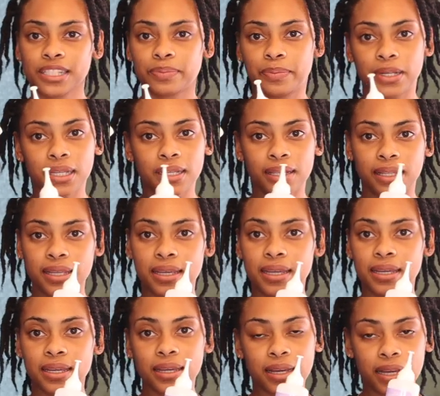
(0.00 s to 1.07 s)
put
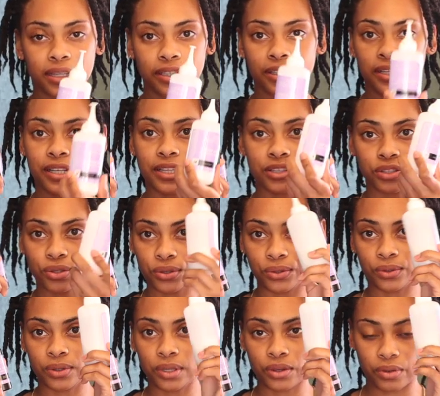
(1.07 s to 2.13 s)
the color
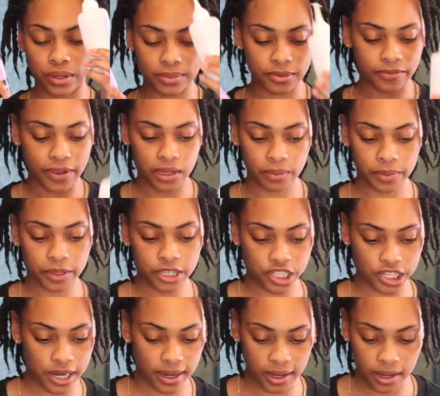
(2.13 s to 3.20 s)
into the cream developer,
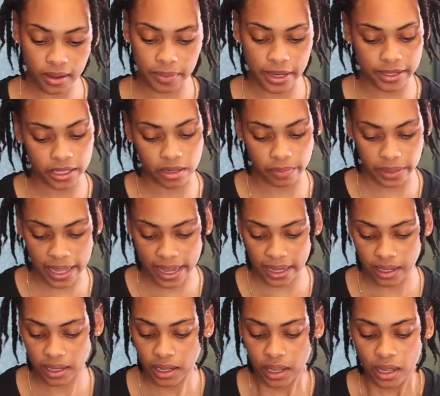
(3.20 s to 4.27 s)
shake it up, and then apply
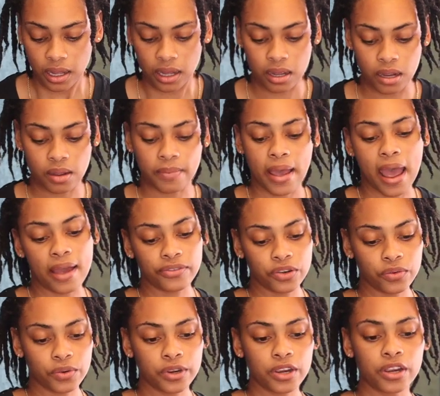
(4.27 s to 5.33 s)
it.
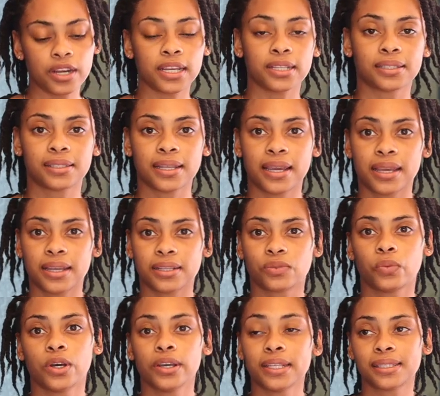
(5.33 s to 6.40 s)
Afterward, it says,
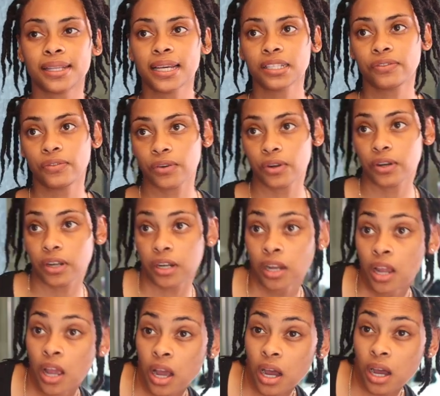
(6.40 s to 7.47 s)
well, it says for
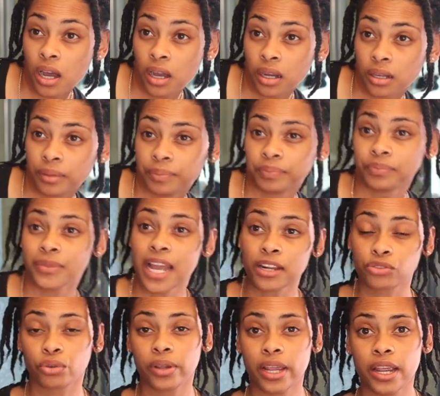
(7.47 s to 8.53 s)

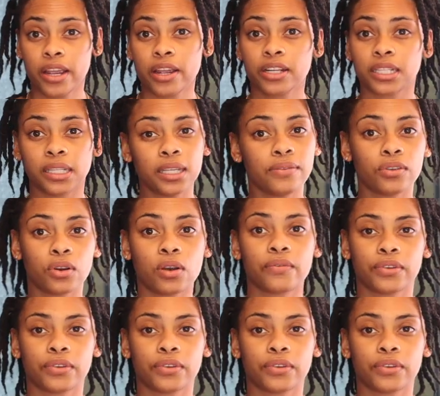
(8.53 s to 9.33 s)
natural hair to leave it on